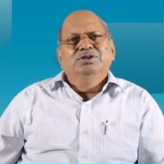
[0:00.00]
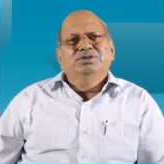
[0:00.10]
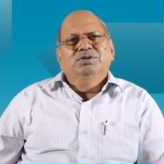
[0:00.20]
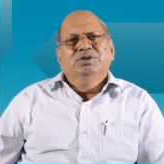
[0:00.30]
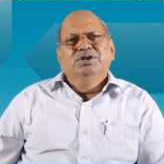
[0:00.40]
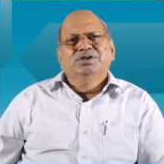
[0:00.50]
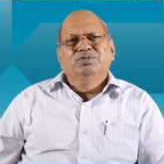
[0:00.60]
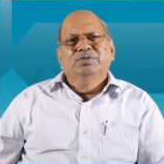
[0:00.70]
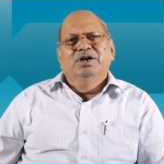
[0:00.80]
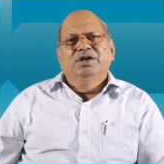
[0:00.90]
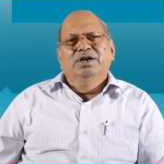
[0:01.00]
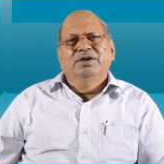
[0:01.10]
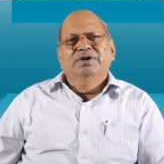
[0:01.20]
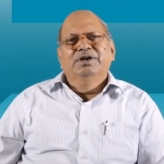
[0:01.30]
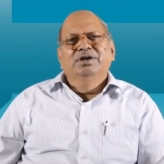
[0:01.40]
this case we are
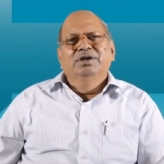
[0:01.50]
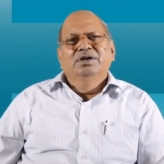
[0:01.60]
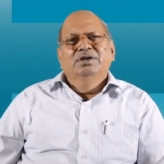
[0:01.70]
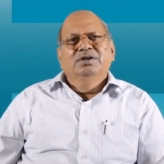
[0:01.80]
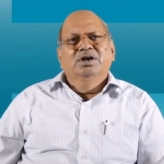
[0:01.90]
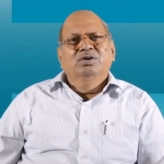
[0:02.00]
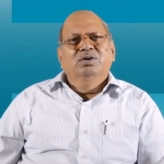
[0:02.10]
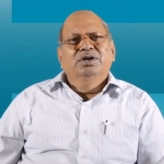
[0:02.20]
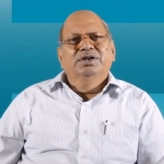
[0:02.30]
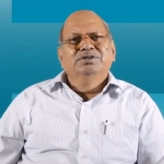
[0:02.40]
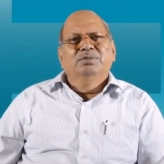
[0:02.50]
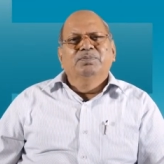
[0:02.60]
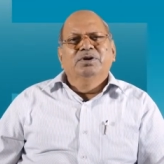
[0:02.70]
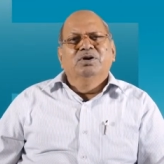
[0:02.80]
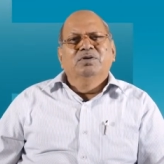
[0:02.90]
having now
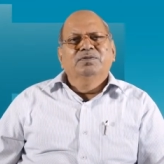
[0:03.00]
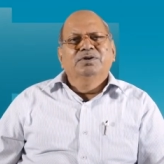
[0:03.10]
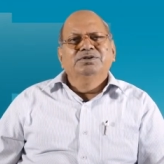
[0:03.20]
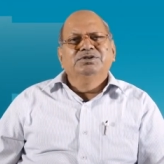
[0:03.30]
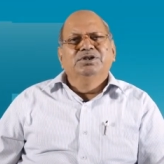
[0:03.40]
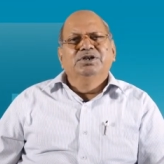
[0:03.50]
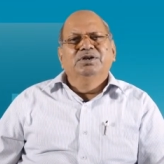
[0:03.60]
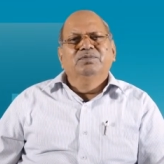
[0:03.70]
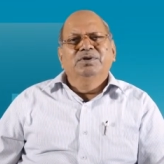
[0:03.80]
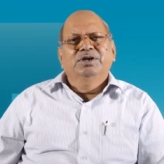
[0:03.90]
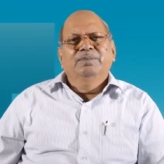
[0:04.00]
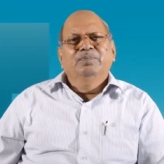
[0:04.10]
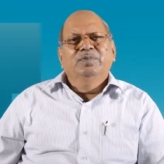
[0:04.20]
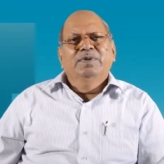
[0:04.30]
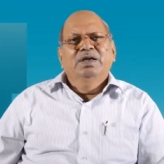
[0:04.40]
example of CNV.
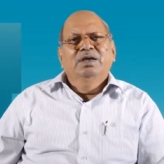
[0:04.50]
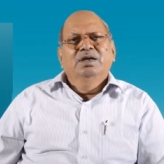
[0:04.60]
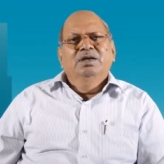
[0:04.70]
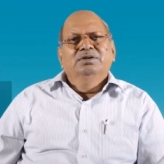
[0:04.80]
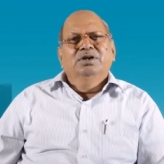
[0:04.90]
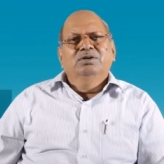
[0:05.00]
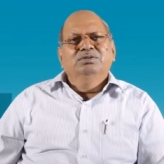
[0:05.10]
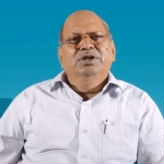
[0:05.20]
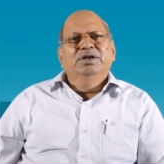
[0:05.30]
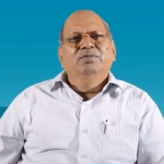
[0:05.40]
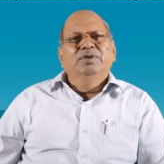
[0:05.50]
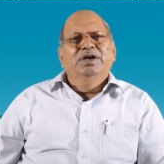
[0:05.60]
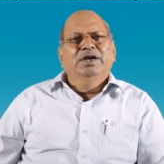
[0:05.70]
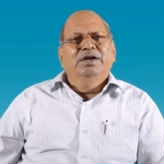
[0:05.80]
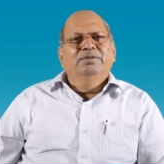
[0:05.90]
Now, then we
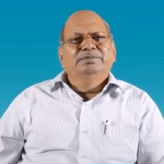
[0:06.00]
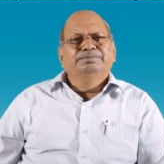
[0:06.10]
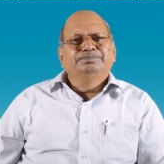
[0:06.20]
have